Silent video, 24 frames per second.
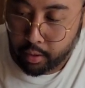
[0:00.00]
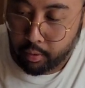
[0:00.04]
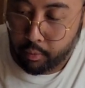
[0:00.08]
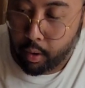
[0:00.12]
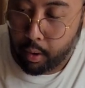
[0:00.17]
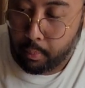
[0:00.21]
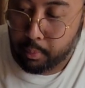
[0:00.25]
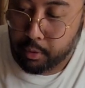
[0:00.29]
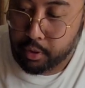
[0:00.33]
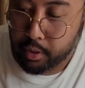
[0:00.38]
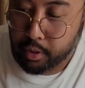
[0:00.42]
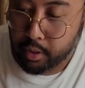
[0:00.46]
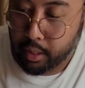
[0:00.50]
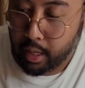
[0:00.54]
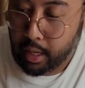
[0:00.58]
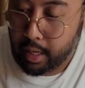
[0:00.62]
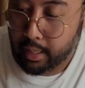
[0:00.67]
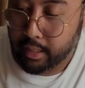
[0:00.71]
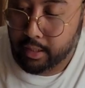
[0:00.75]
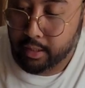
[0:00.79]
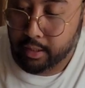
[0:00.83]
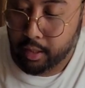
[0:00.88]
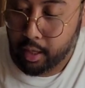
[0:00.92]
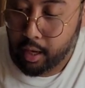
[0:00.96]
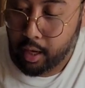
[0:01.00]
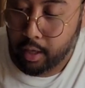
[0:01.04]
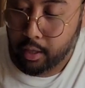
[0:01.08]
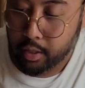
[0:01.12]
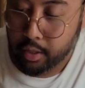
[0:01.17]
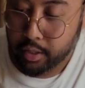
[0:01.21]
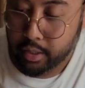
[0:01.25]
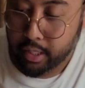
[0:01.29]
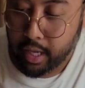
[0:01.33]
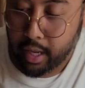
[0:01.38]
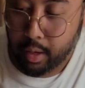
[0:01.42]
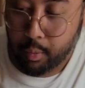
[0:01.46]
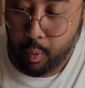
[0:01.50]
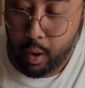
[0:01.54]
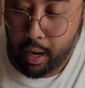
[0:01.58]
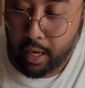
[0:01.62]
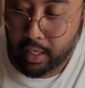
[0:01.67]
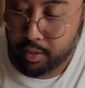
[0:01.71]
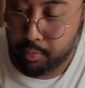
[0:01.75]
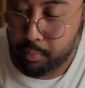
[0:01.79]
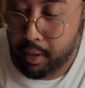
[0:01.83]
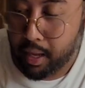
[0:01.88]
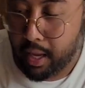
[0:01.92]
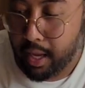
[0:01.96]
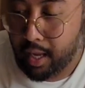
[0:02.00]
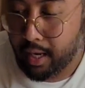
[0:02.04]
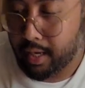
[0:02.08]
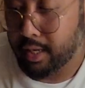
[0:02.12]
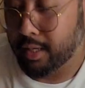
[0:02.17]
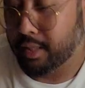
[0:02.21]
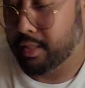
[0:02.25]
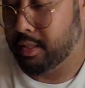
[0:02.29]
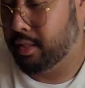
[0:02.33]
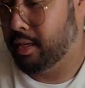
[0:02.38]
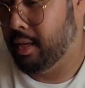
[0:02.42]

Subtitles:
Eruption, I understand why it's banned.